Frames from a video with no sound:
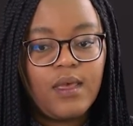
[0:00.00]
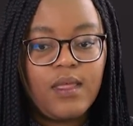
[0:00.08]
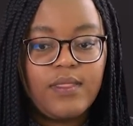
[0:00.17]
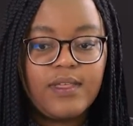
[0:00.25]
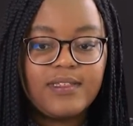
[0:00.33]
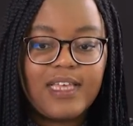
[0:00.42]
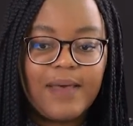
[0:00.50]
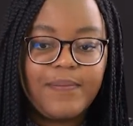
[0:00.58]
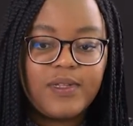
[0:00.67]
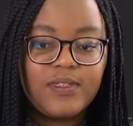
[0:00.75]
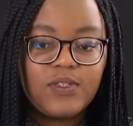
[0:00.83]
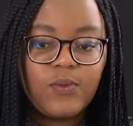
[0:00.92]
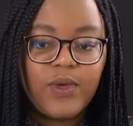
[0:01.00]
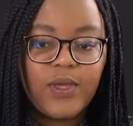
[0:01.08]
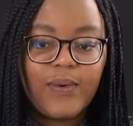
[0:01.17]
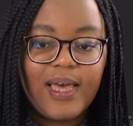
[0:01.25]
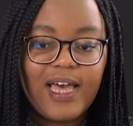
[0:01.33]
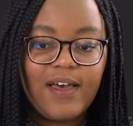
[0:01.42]
This happens where you
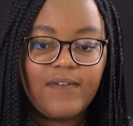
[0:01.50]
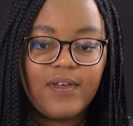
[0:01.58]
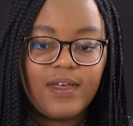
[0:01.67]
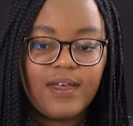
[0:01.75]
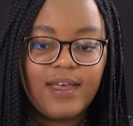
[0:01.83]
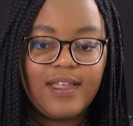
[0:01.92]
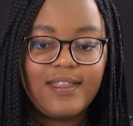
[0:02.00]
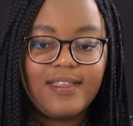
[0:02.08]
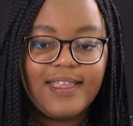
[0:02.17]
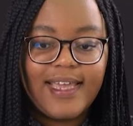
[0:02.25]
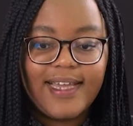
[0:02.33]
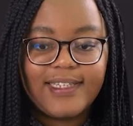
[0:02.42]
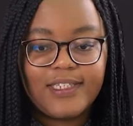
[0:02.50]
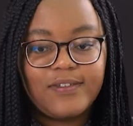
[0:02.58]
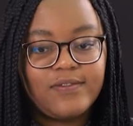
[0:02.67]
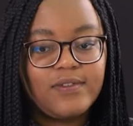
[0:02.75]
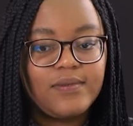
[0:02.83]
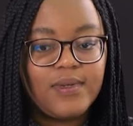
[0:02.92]
have a negative
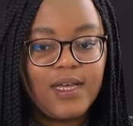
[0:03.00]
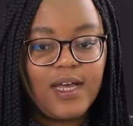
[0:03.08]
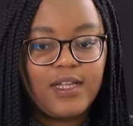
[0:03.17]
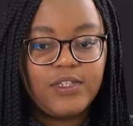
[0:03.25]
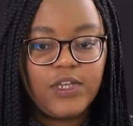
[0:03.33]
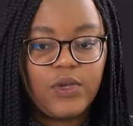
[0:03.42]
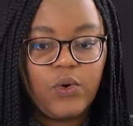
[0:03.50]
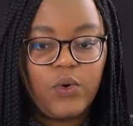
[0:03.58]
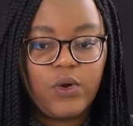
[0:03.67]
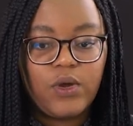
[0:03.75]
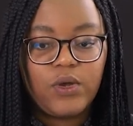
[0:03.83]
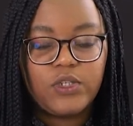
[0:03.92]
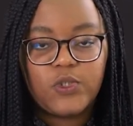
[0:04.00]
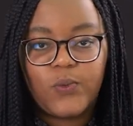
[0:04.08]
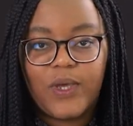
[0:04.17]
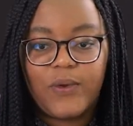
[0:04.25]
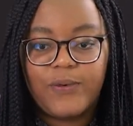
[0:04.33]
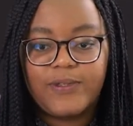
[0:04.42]
under your
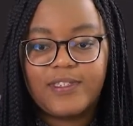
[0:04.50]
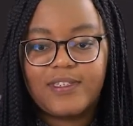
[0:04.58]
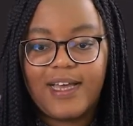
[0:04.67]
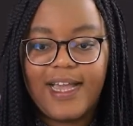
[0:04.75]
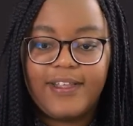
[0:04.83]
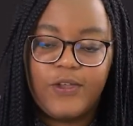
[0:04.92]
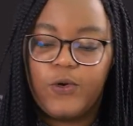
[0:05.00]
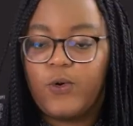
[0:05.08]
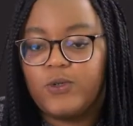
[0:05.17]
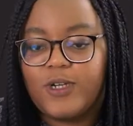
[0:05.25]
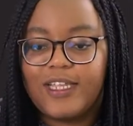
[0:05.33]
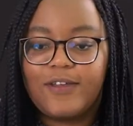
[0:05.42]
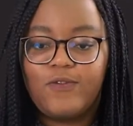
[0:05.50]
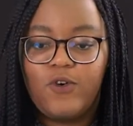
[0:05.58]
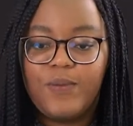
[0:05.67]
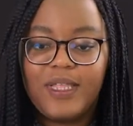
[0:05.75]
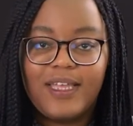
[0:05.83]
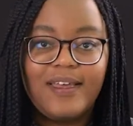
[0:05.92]
square root sign in your quadratic
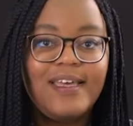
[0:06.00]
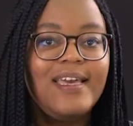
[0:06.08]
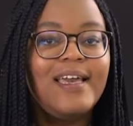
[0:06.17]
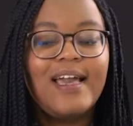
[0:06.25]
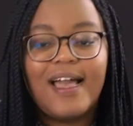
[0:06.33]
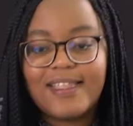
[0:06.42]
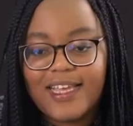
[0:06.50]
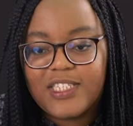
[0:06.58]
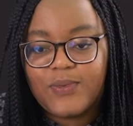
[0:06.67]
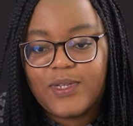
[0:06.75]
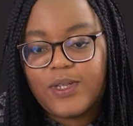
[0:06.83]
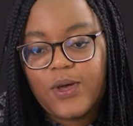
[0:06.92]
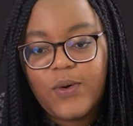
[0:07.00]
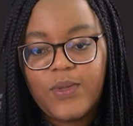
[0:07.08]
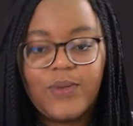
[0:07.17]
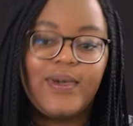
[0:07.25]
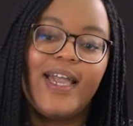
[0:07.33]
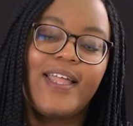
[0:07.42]
formula, and as we know,
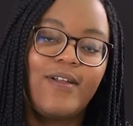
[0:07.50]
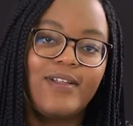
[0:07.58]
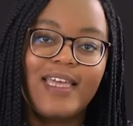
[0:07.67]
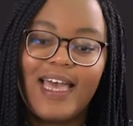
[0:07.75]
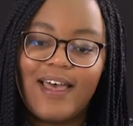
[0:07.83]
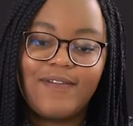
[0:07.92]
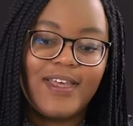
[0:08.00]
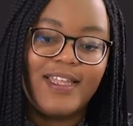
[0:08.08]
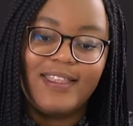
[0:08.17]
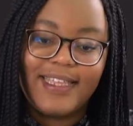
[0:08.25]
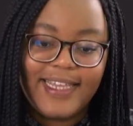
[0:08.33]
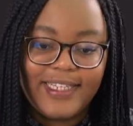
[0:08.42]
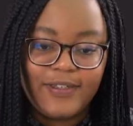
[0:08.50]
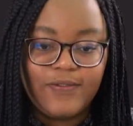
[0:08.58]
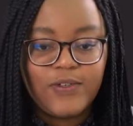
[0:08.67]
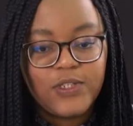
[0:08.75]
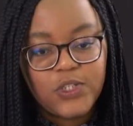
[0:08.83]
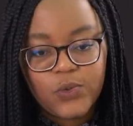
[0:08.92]
you cannot have a negative
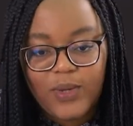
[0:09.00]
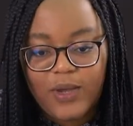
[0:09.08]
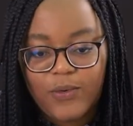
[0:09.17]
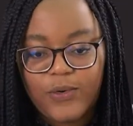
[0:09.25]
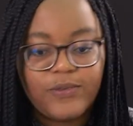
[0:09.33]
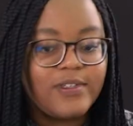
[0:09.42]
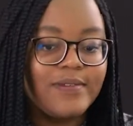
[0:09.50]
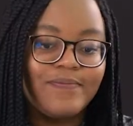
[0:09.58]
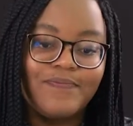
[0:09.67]
square root.